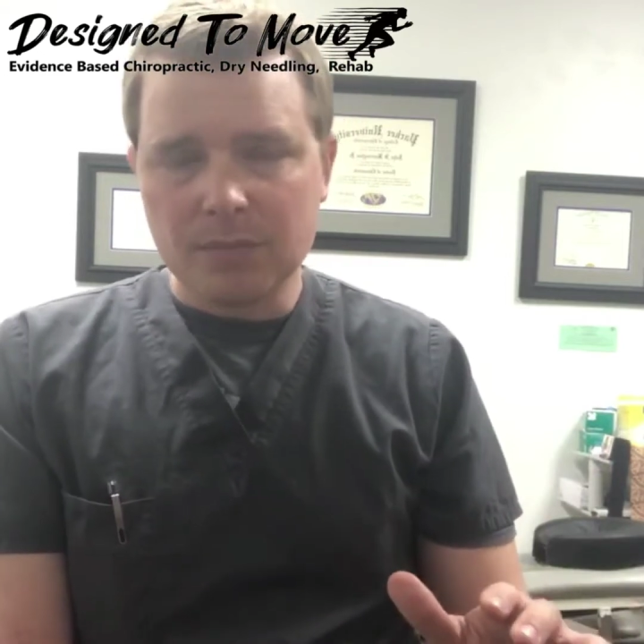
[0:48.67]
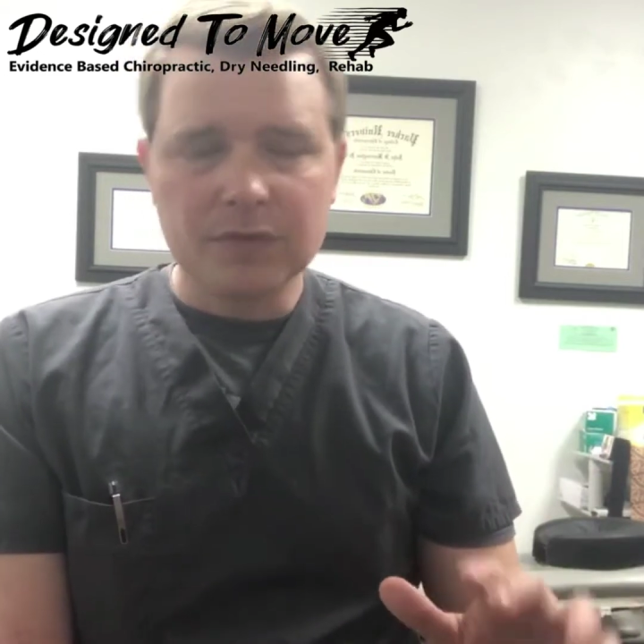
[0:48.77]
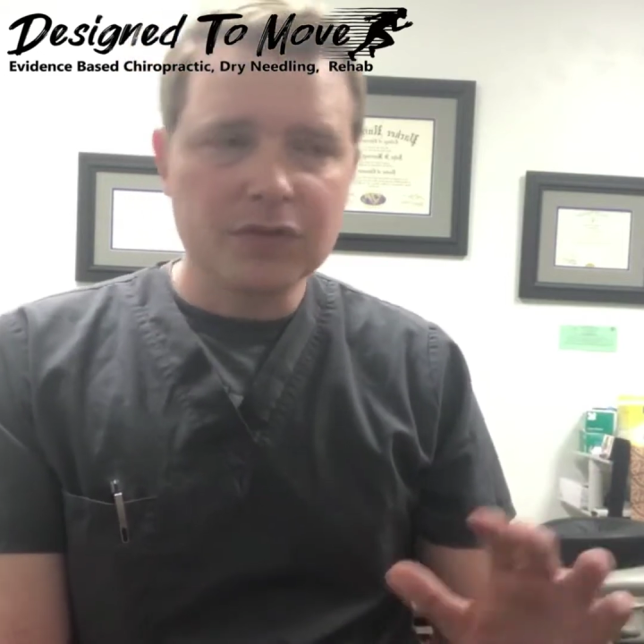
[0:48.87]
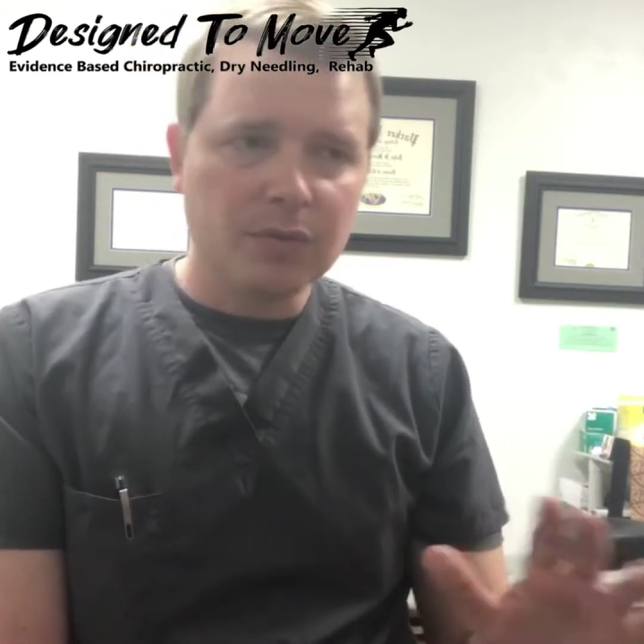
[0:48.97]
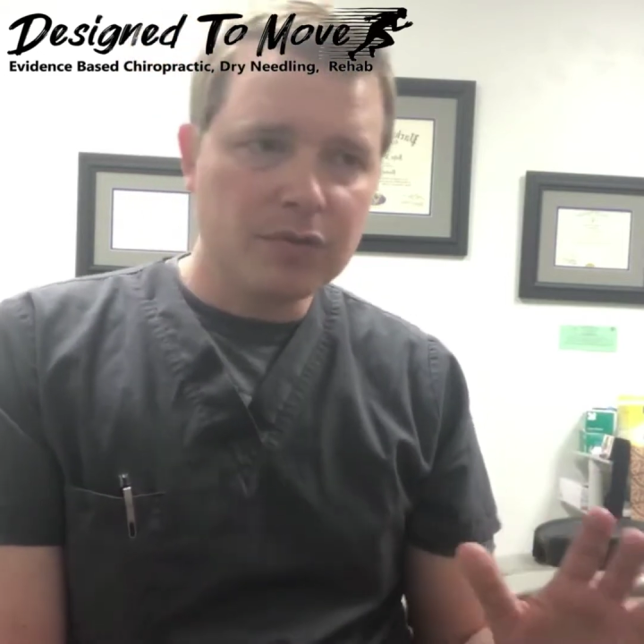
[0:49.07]

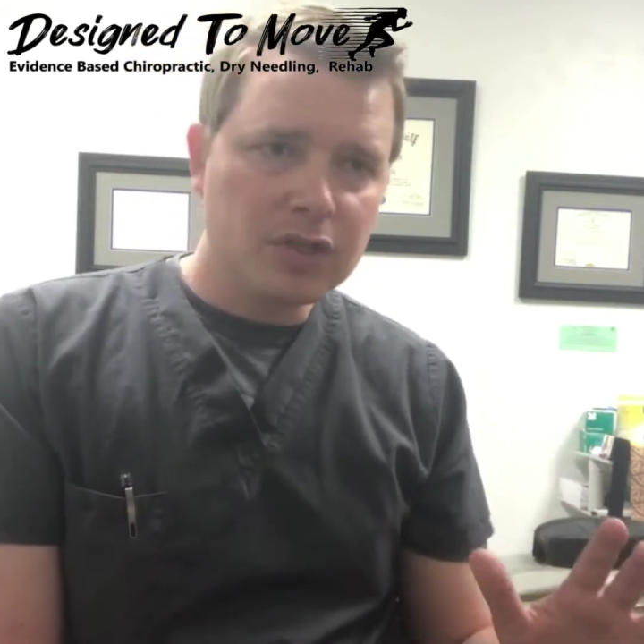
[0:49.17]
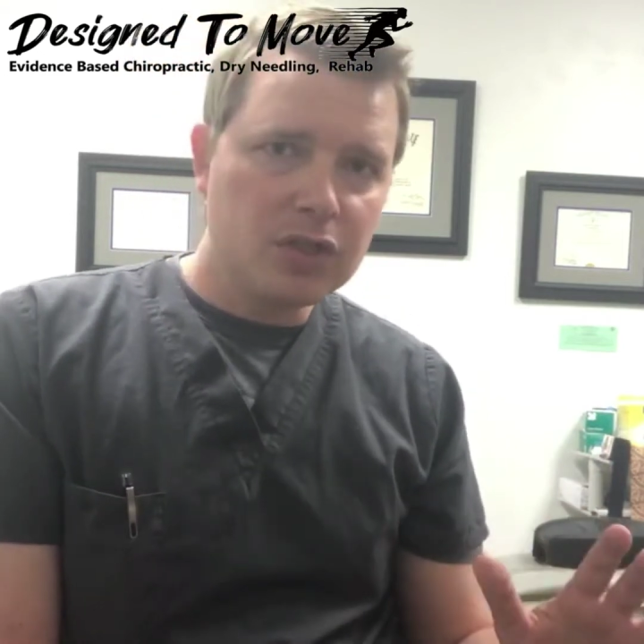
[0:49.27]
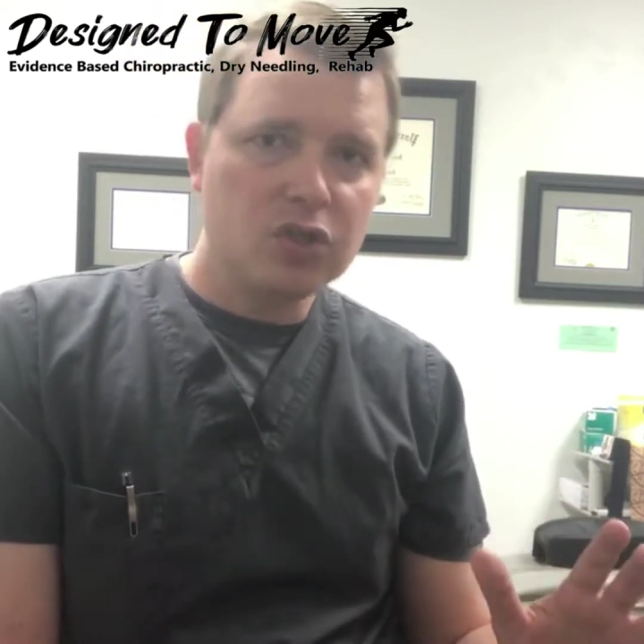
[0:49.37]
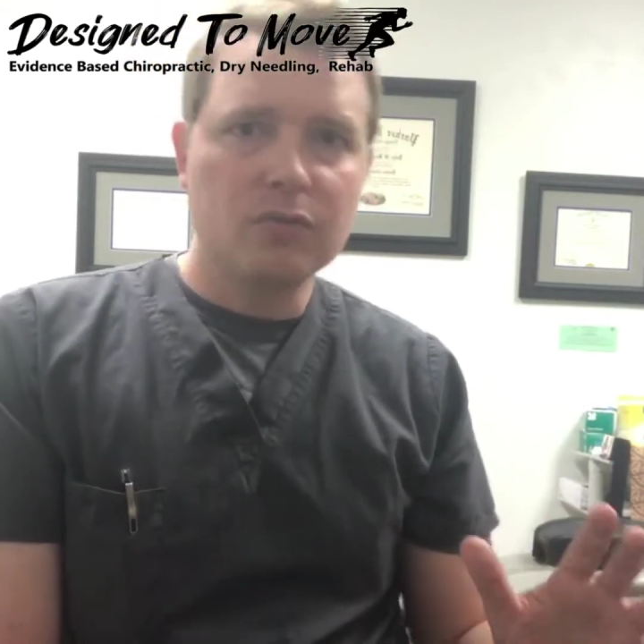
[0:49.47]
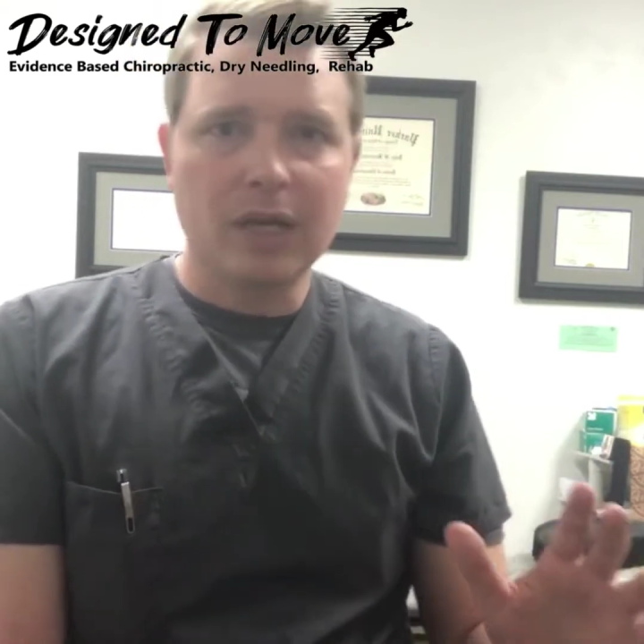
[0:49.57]
Some of
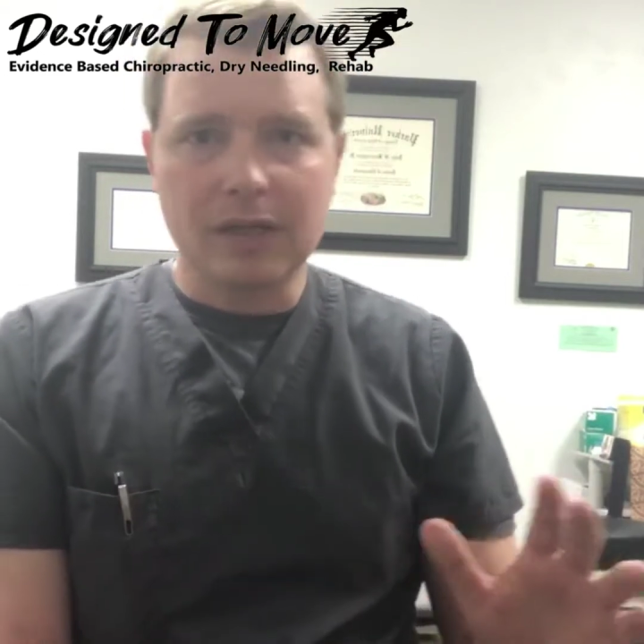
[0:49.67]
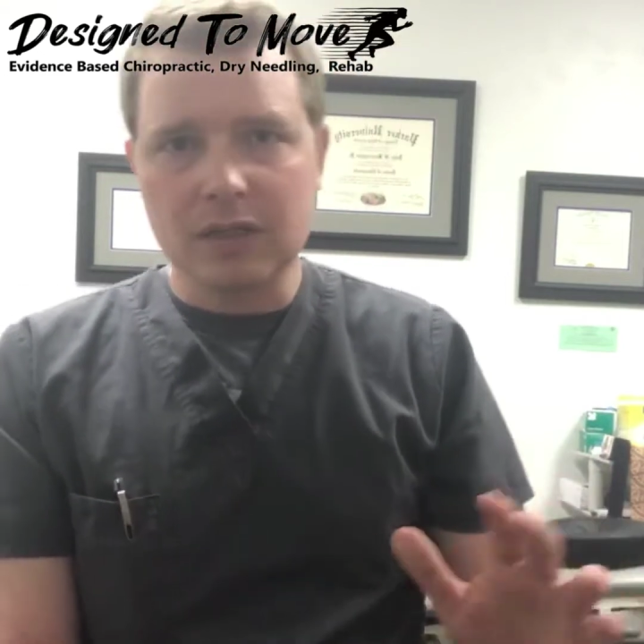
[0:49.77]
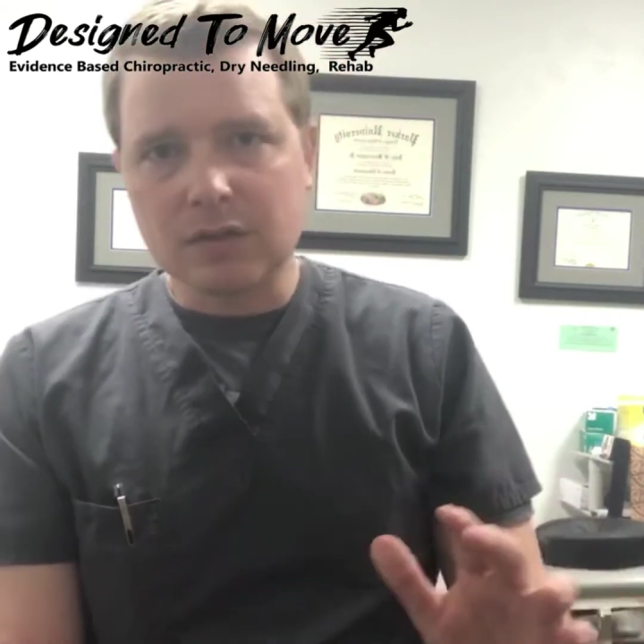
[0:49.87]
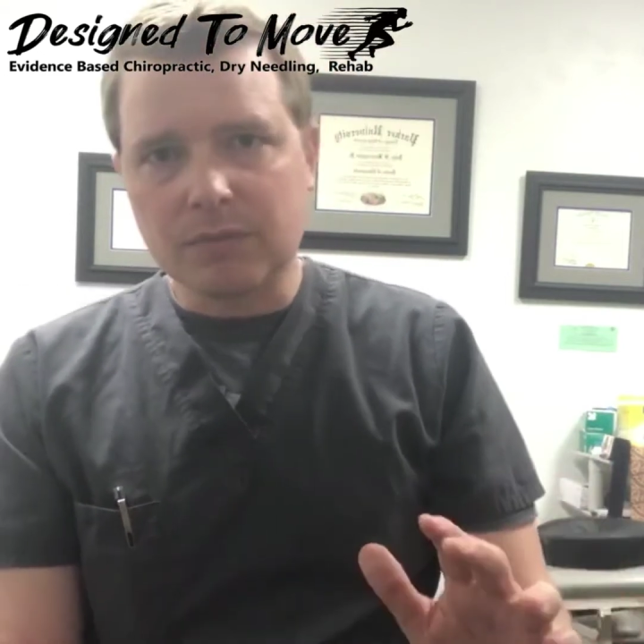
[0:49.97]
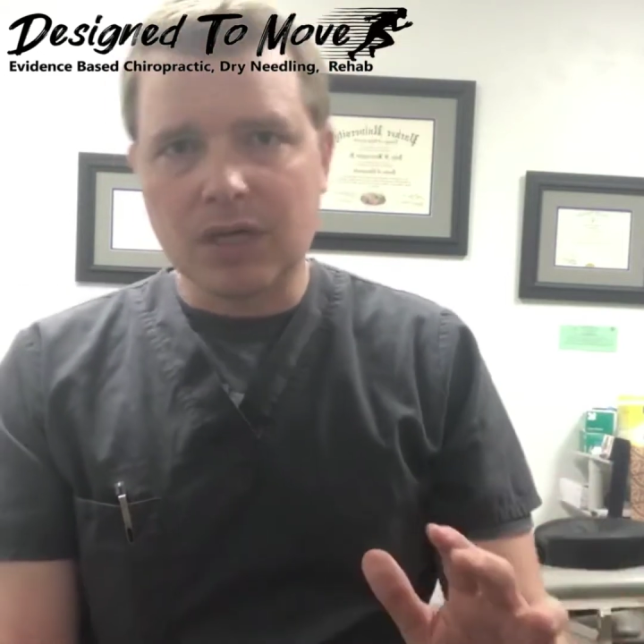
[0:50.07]
these you might get
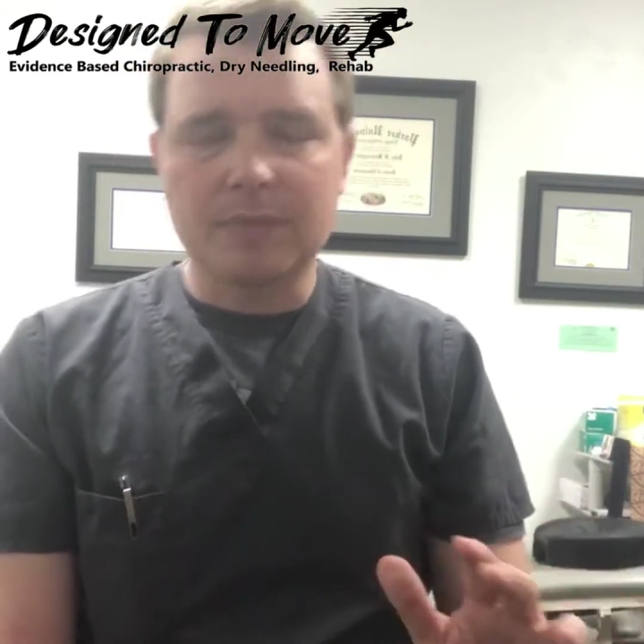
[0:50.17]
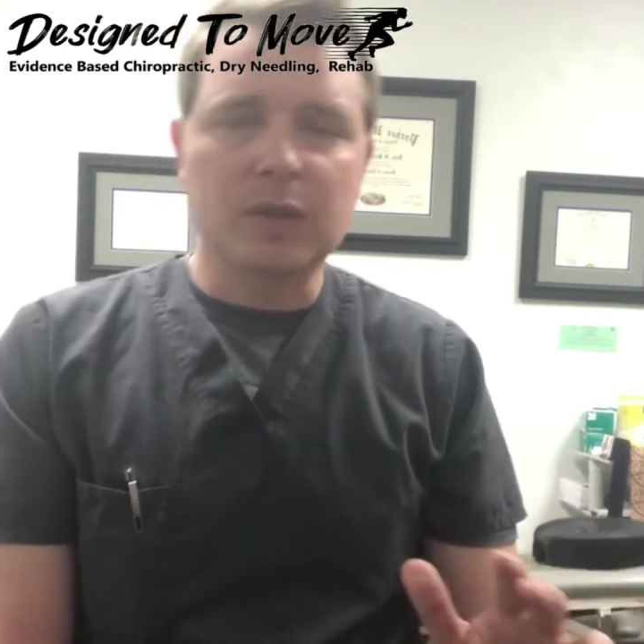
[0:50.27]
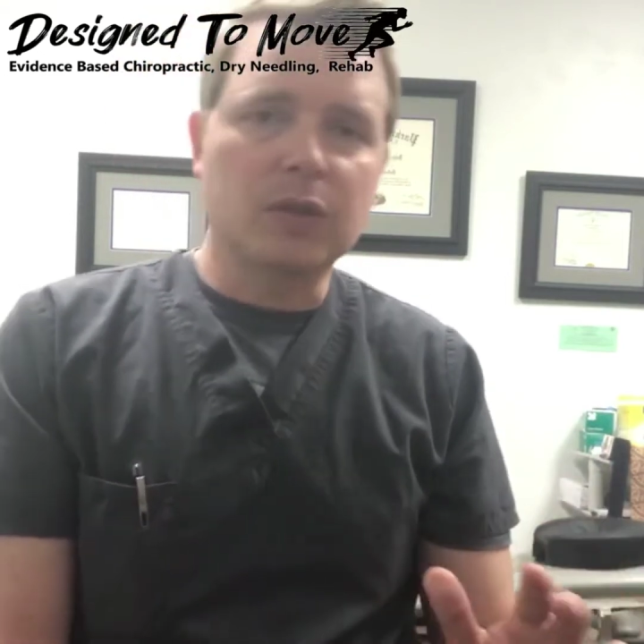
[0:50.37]
some pops and